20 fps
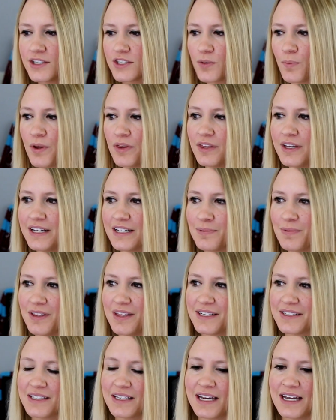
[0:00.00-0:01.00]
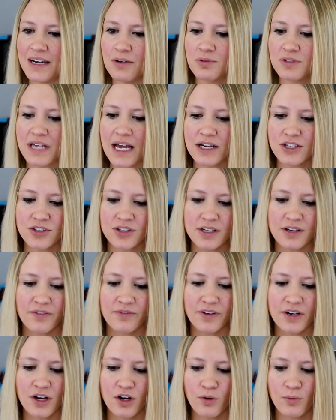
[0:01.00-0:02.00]
someone linked me this today and it was actually a
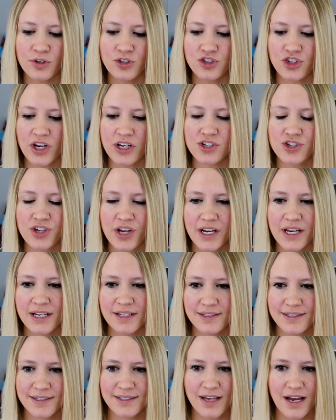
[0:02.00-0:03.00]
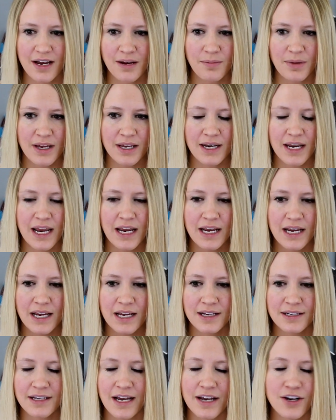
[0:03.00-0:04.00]
video with JJ and Simon Simon,
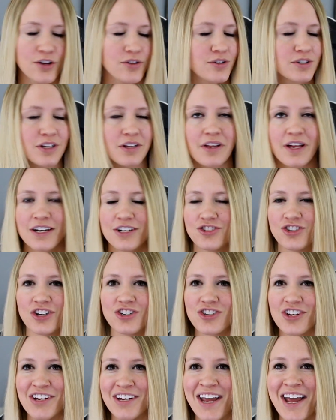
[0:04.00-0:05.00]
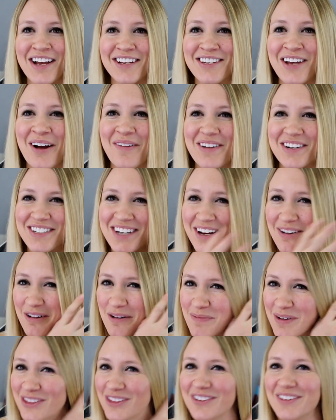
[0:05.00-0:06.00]
and I know there's a lot of JJ on my channel,
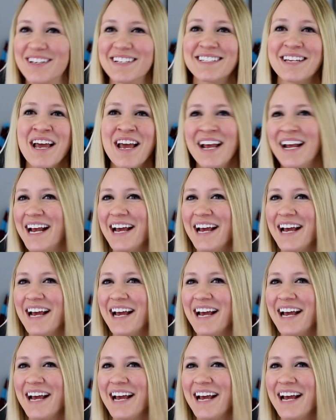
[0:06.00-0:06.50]
we've been through this,